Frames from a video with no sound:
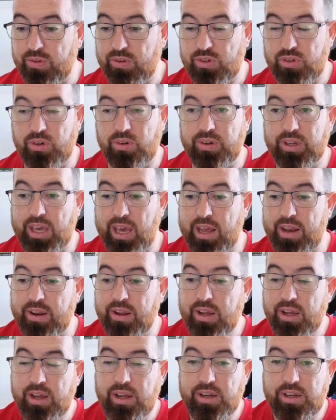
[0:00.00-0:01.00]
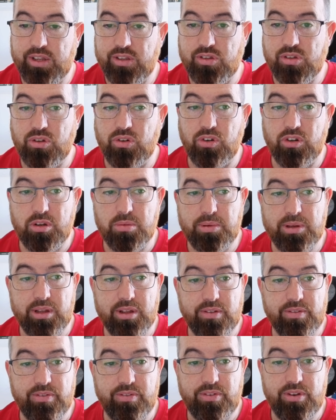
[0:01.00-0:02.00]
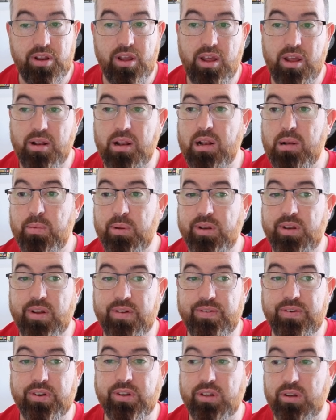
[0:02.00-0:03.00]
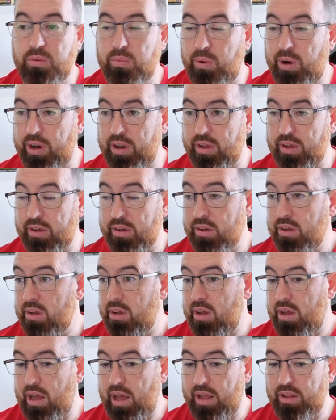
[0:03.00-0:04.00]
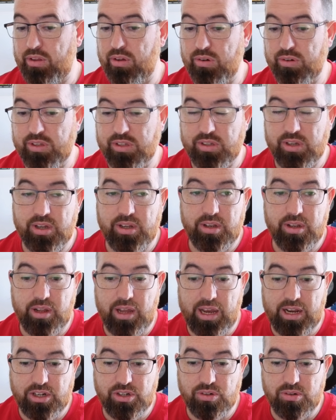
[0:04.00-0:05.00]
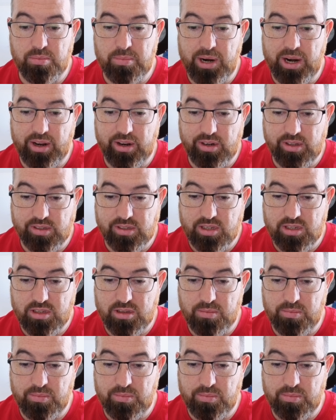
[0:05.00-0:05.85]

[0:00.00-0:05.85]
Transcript: So again, this is going to be a little bit different than what I do inside the actual marketing system